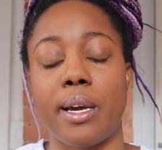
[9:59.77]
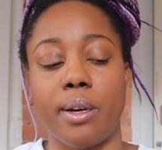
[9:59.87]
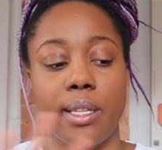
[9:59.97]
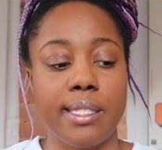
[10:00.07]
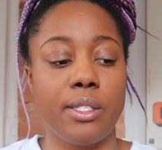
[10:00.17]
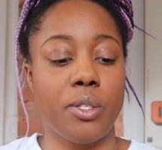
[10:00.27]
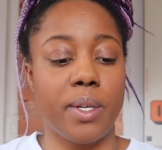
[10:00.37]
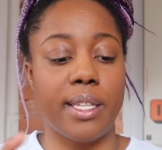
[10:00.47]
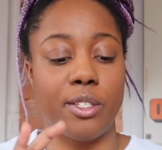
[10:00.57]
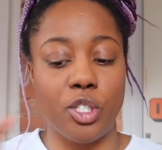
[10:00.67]
I listened to
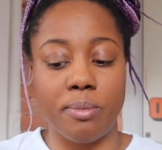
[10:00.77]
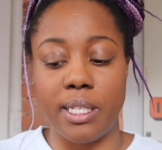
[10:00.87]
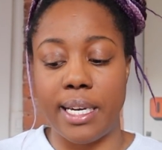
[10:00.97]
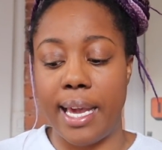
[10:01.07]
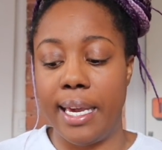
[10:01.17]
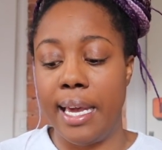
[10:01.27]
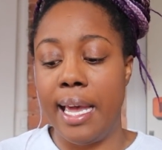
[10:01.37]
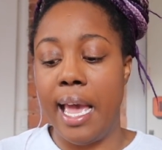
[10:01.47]
it at the gym today.